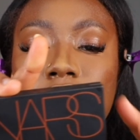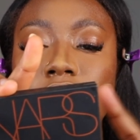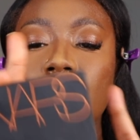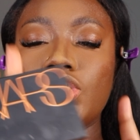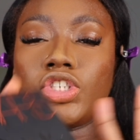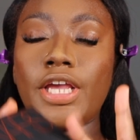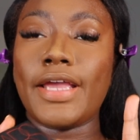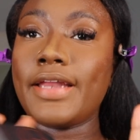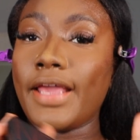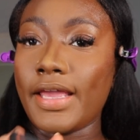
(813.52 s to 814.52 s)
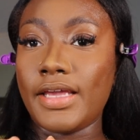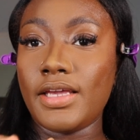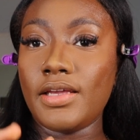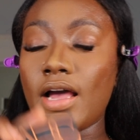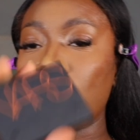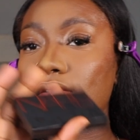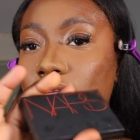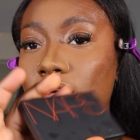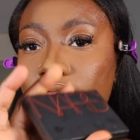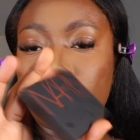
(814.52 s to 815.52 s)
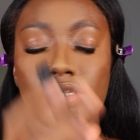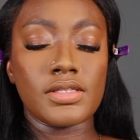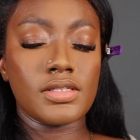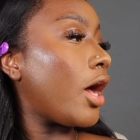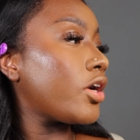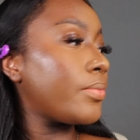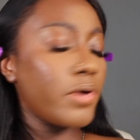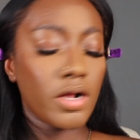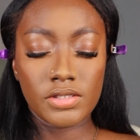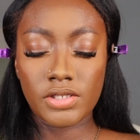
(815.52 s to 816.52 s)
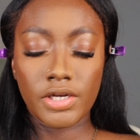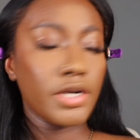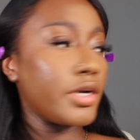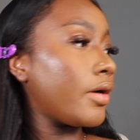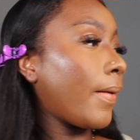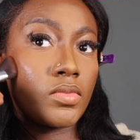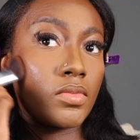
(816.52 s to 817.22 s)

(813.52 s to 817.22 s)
is the shade 8. I love this powder bronzer.